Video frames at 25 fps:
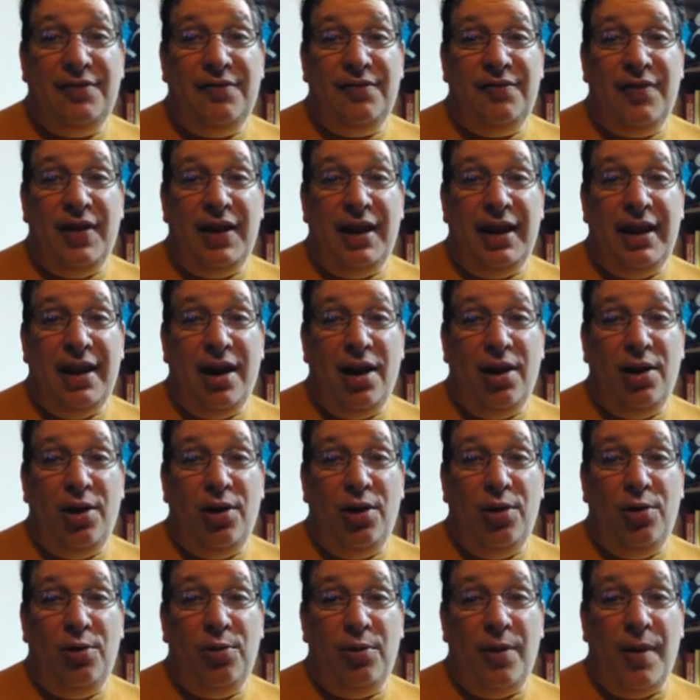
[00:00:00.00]

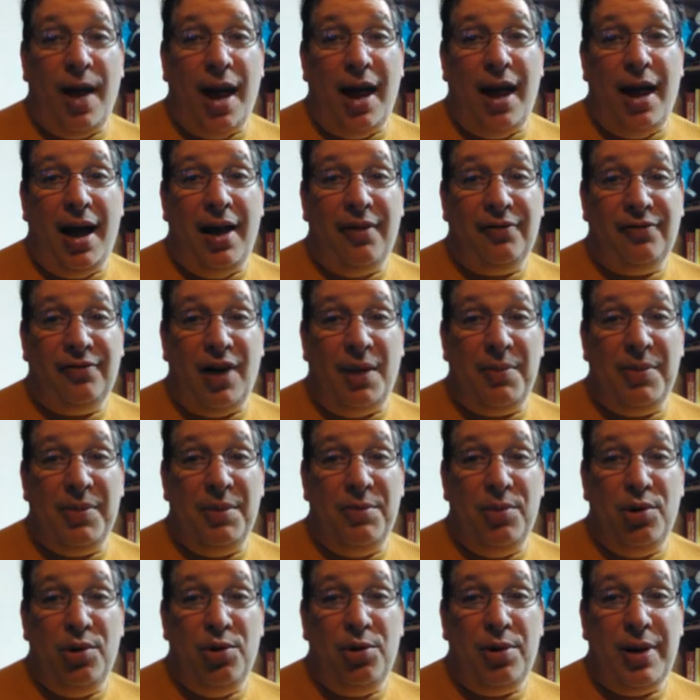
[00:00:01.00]
video from
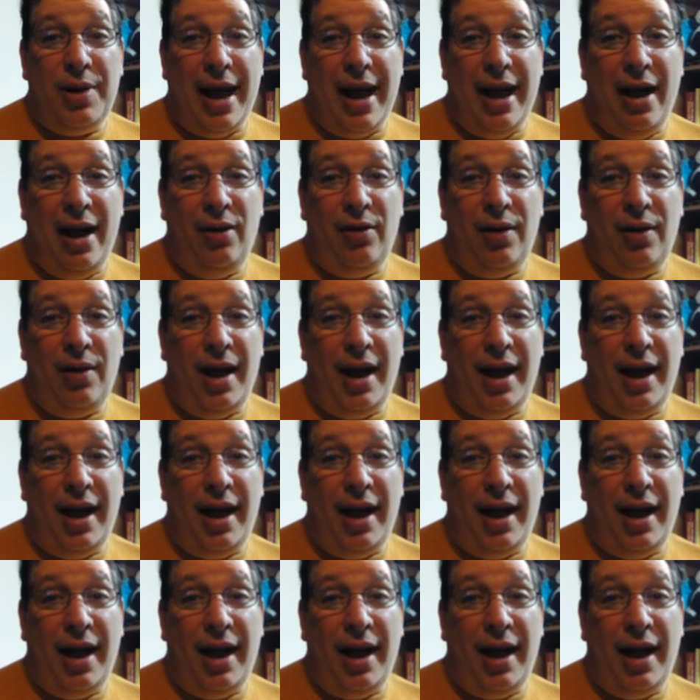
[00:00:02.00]
the Moo Cow.